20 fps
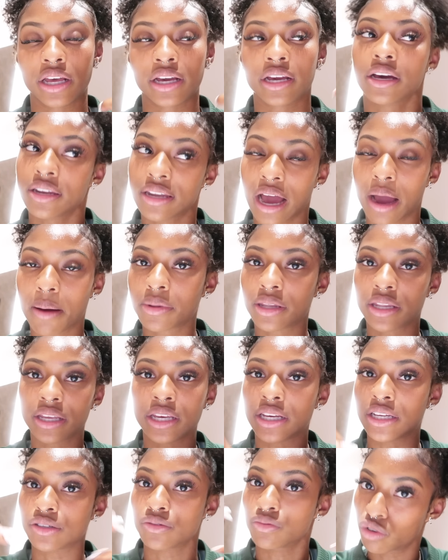Like the Diamond
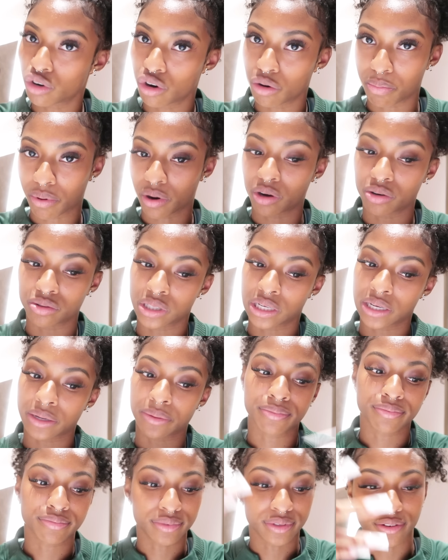League is real pro. Like
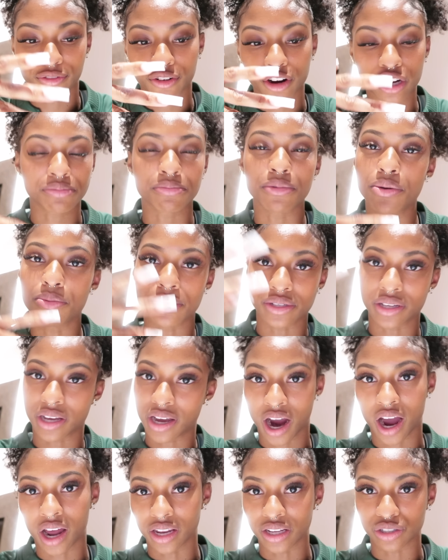the first meet was a
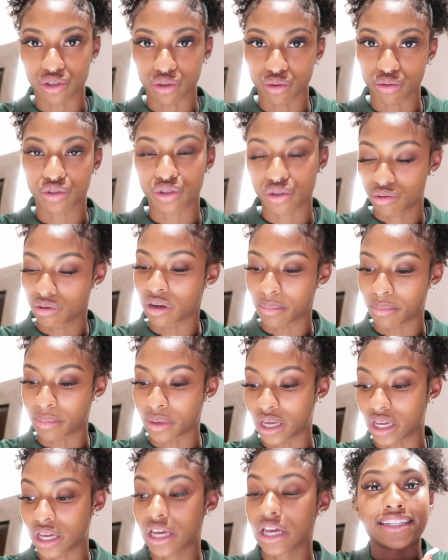college little tune-up
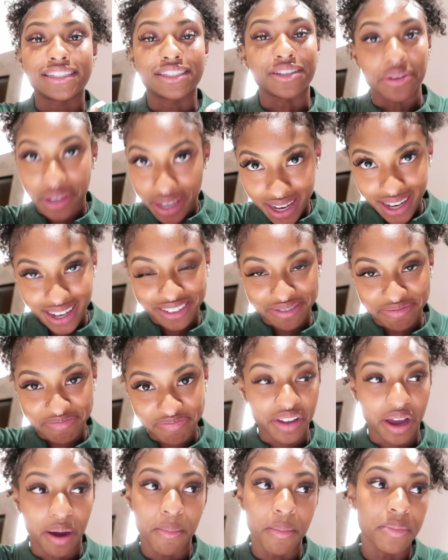meet. So yeah,
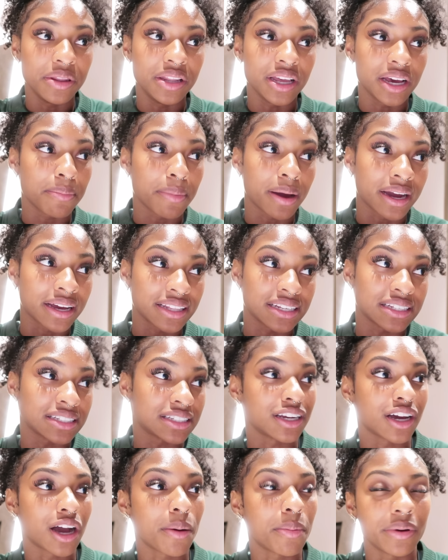I'm gonna be looking back at
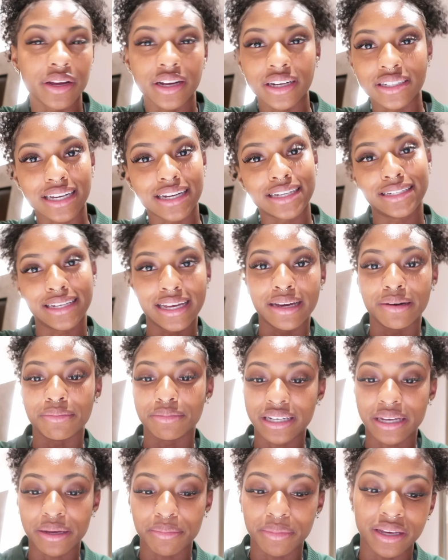this in a couple years like,
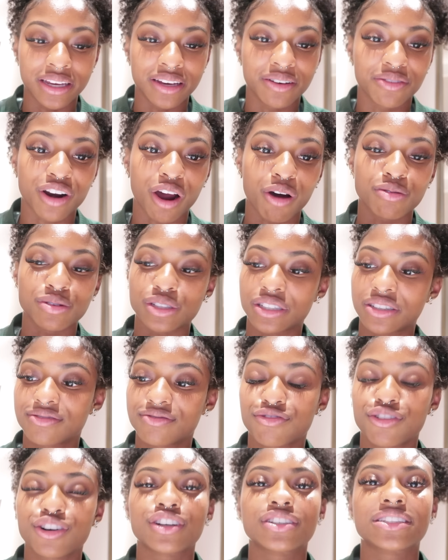damn, look at me when I was
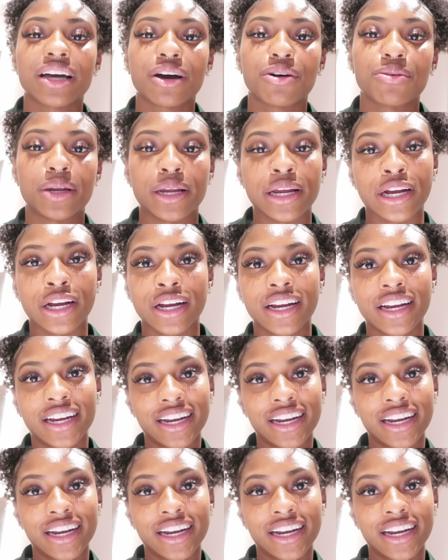first out there.